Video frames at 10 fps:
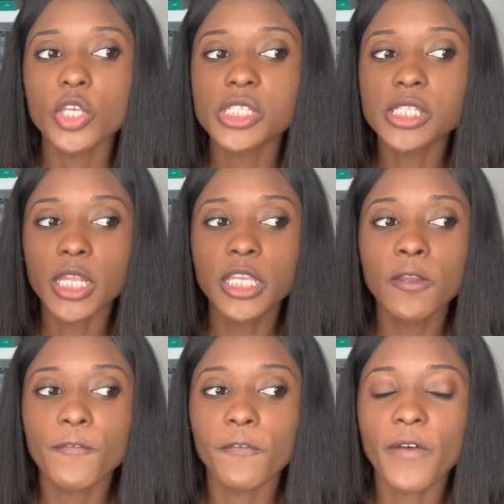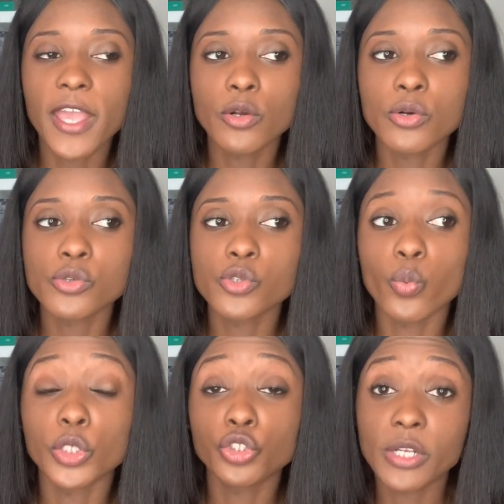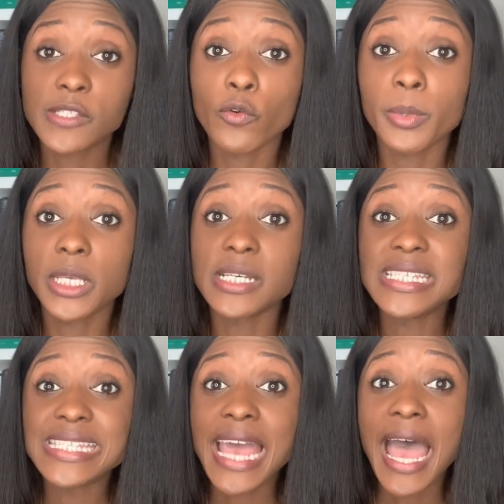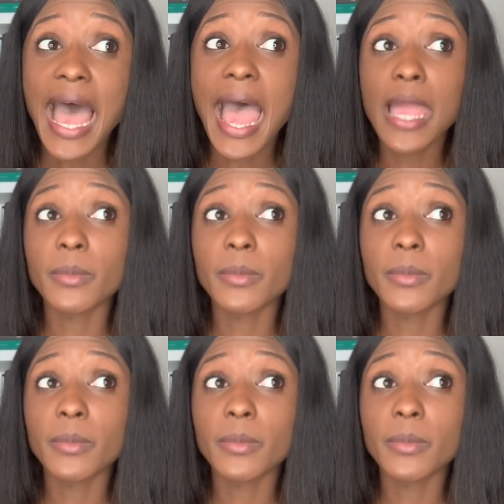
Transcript: studying for finals was stressful because I